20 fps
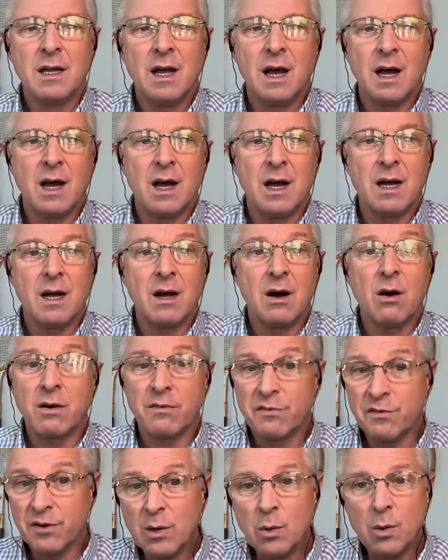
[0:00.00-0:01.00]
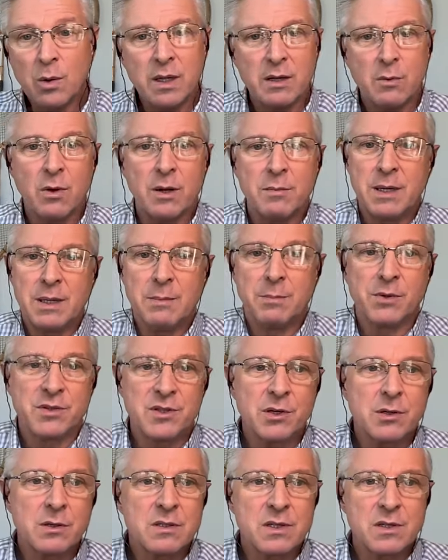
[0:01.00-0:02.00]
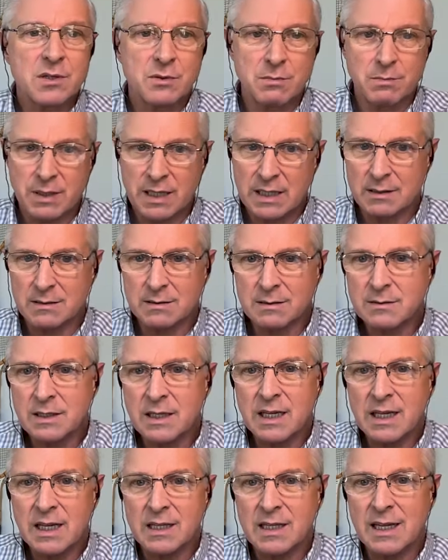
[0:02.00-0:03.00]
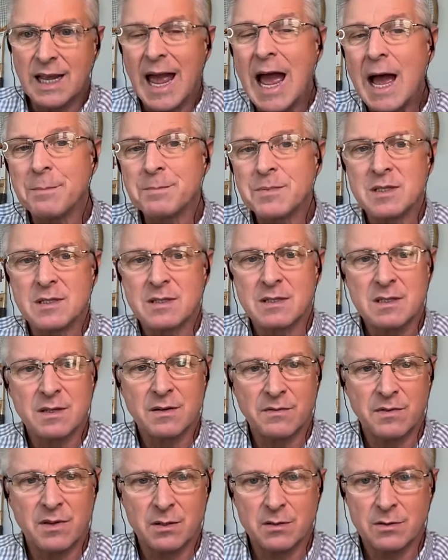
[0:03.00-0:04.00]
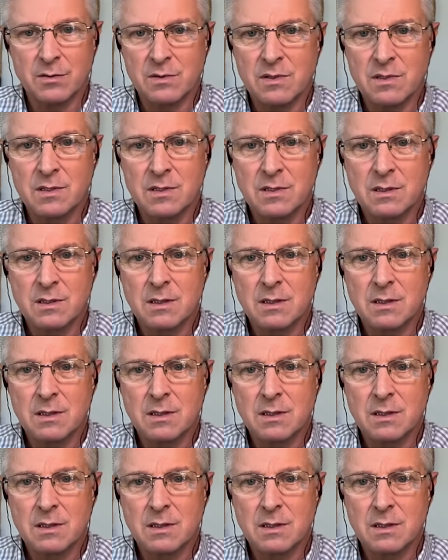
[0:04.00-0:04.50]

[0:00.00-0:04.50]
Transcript: are frequently what people turn to, but in the absence of those,